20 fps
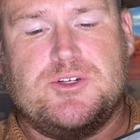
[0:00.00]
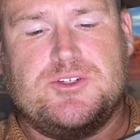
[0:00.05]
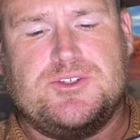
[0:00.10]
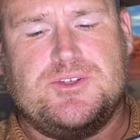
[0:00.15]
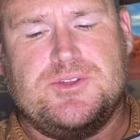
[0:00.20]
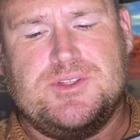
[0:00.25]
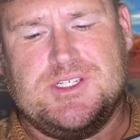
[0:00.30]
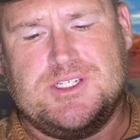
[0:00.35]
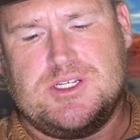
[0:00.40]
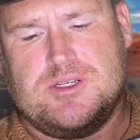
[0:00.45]

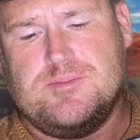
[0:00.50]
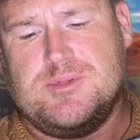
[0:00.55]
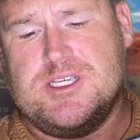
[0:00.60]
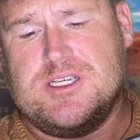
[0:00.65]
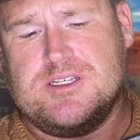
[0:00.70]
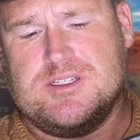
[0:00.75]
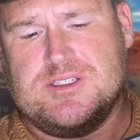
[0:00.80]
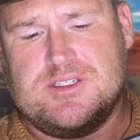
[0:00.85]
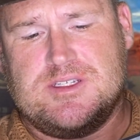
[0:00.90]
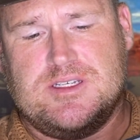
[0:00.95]
So this could be
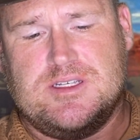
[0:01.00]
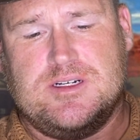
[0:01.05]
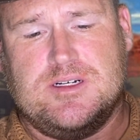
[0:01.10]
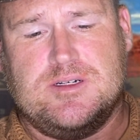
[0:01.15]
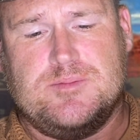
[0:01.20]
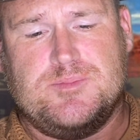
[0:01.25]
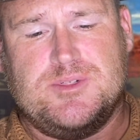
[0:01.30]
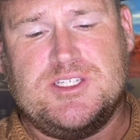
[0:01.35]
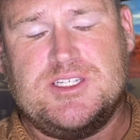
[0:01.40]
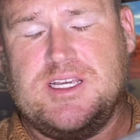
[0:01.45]

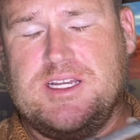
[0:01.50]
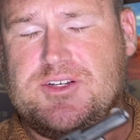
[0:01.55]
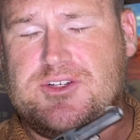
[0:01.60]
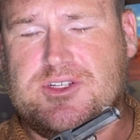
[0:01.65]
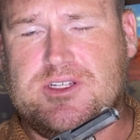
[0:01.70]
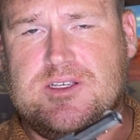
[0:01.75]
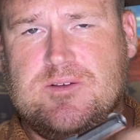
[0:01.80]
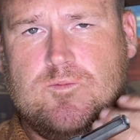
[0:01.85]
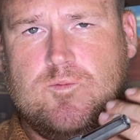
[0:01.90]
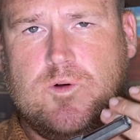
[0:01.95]
considered
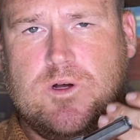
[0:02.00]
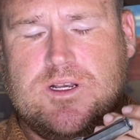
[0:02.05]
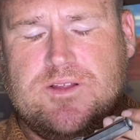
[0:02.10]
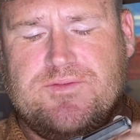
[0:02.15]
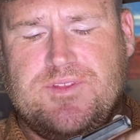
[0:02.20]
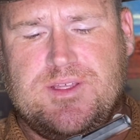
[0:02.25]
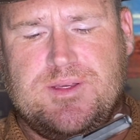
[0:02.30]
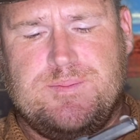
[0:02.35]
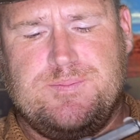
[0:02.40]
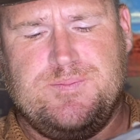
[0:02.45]
potentially one of
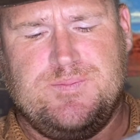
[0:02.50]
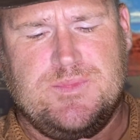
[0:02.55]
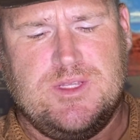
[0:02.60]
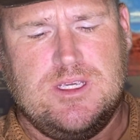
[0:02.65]
them.